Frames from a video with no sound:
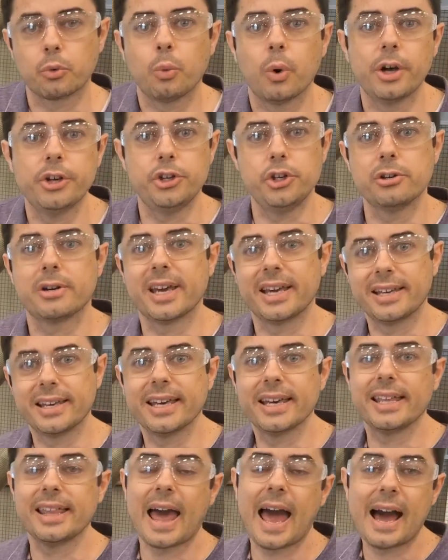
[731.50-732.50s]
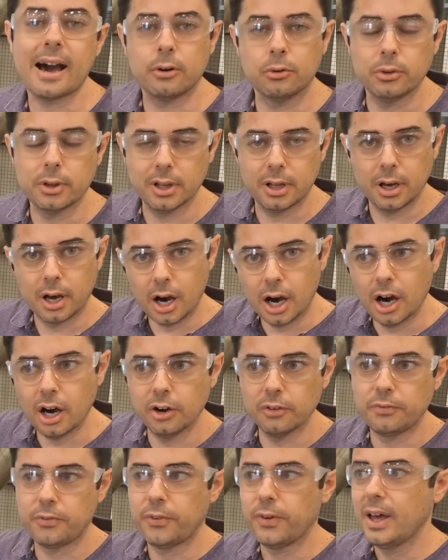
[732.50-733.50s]
a blank, you can see
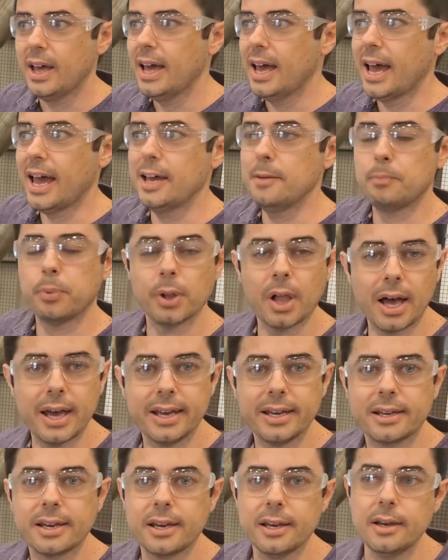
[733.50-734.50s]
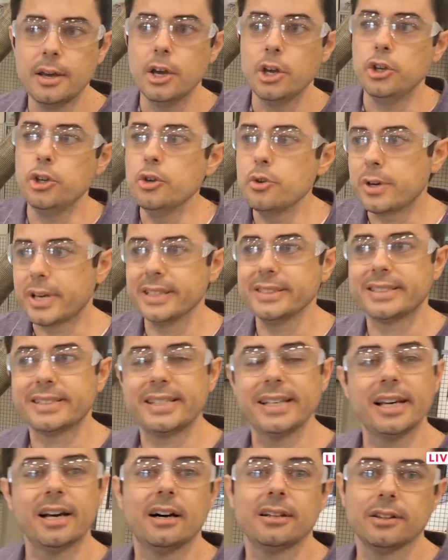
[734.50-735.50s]
on the laser system if you're going to be
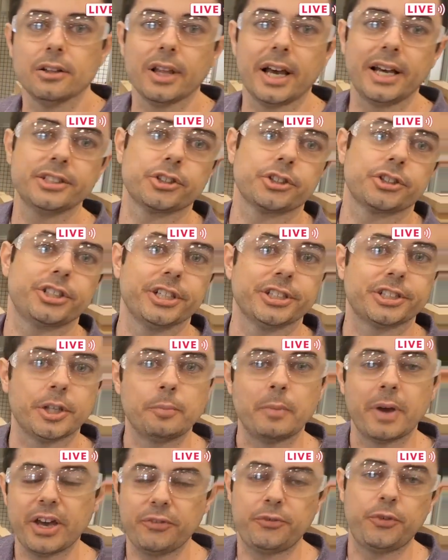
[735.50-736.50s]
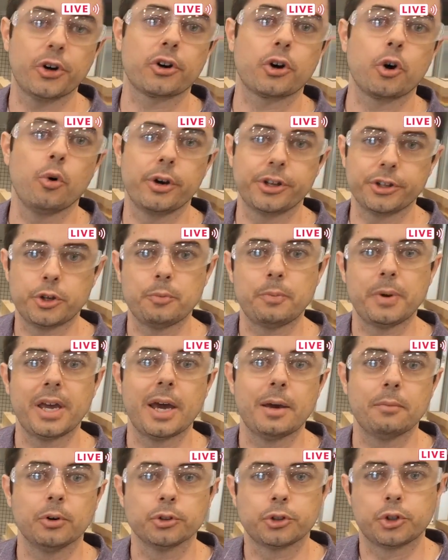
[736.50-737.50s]
able to achieve that finished dimension or
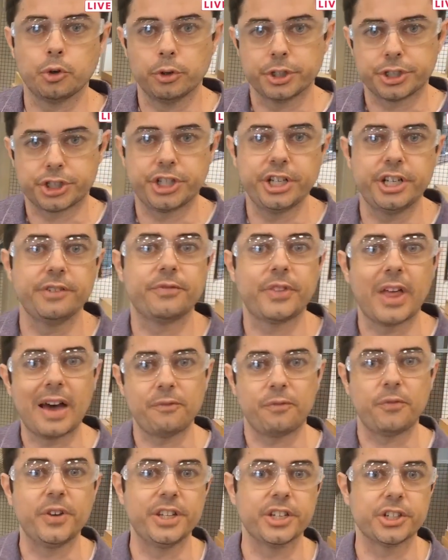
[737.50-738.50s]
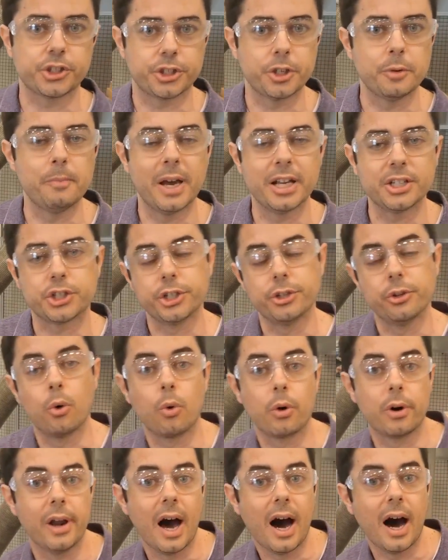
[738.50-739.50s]
not. And if you're not going to be
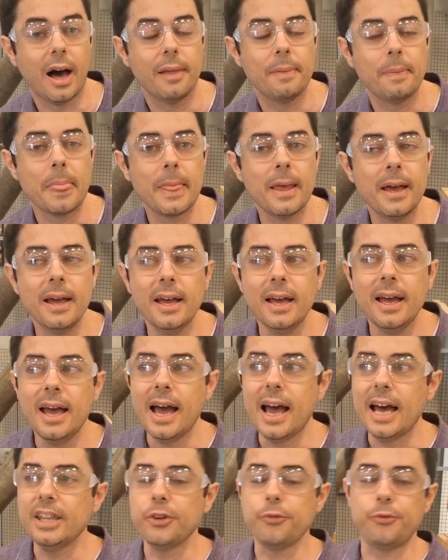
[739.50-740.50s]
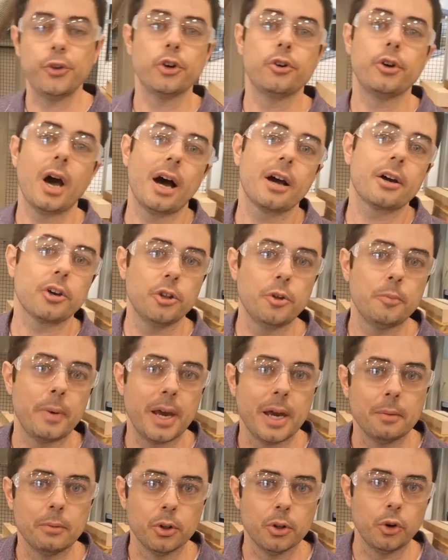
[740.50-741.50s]
able to achieve that finished
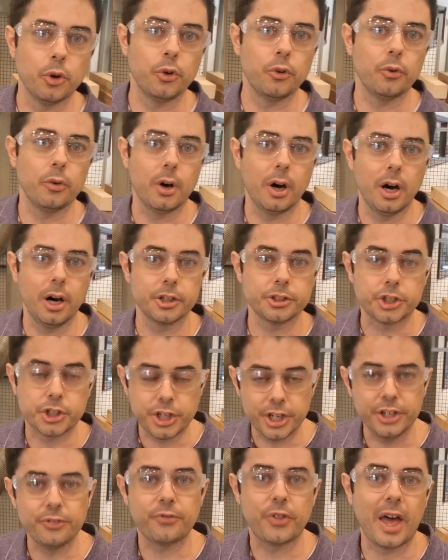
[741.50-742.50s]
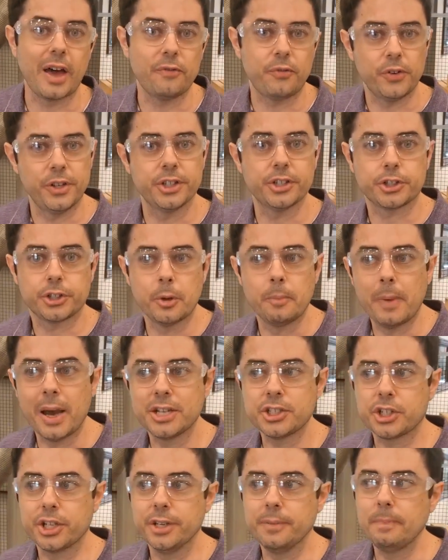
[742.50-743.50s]
dimension, there's no need to run it through the
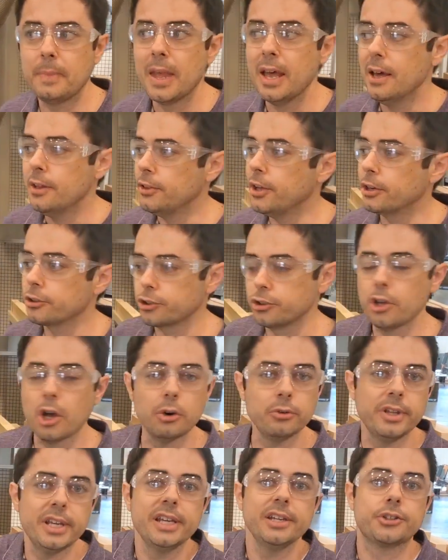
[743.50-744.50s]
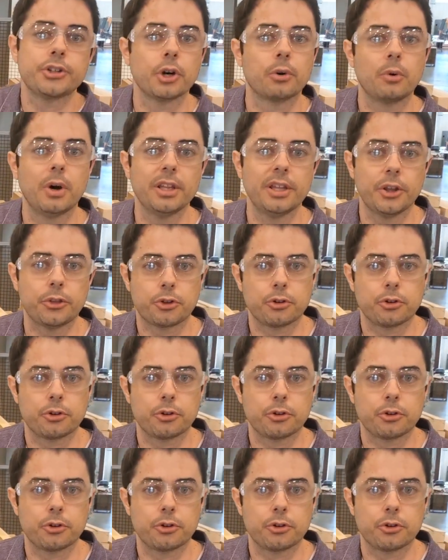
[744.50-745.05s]
machine. So you're not going to